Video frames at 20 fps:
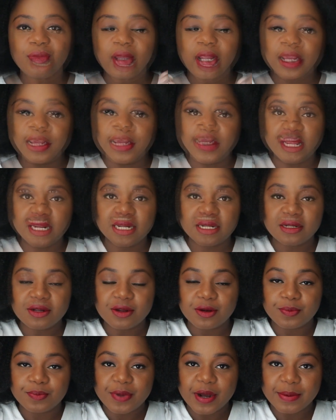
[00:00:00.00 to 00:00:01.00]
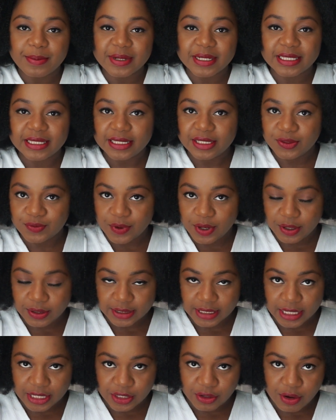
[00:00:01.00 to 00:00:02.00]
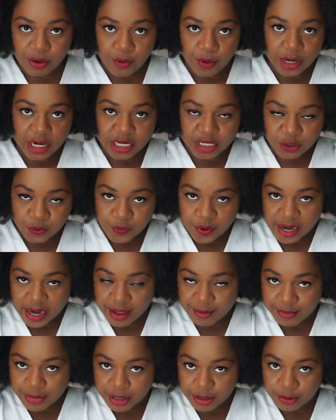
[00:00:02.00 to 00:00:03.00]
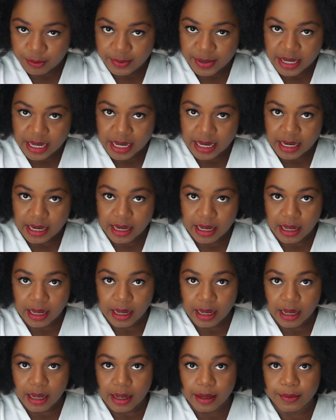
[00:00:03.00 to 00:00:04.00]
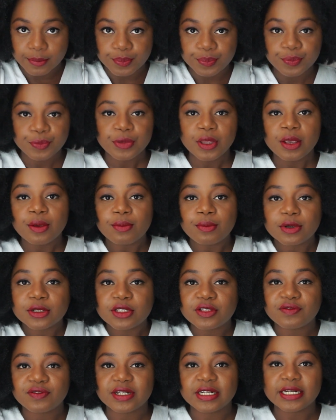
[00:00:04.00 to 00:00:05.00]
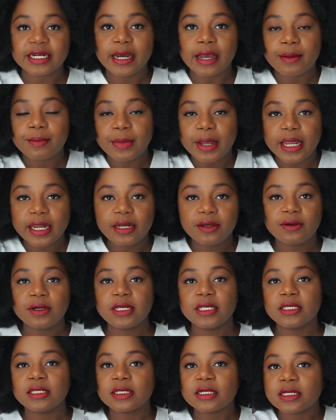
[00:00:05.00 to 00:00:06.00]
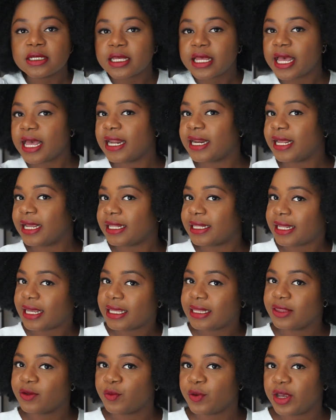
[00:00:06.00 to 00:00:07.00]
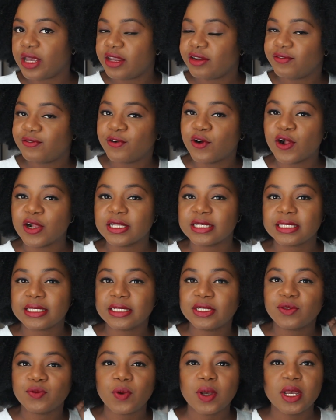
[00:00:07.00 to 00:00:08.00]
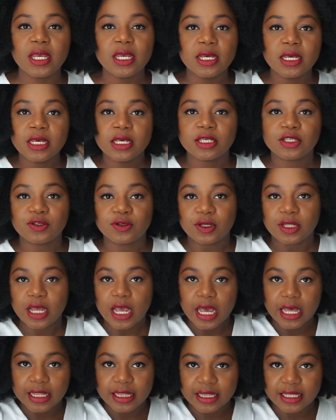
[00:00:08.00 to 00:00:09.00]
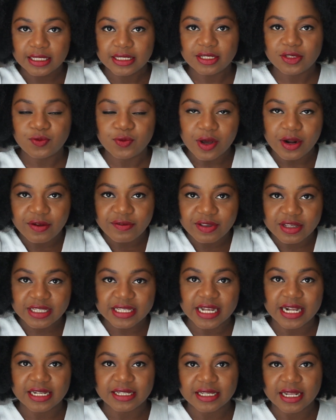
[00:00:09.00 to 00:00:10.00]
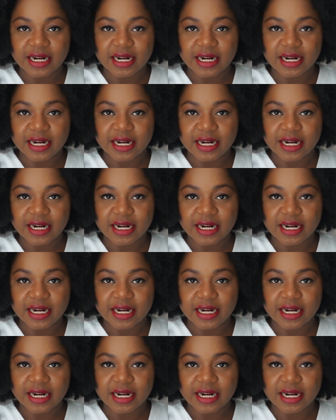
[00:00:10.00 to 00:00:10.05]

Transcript: I made it on purpose this way because I knew I wanted to wear a middle part most of the time anyways, and I like the way it falls this way. So this is one of the styles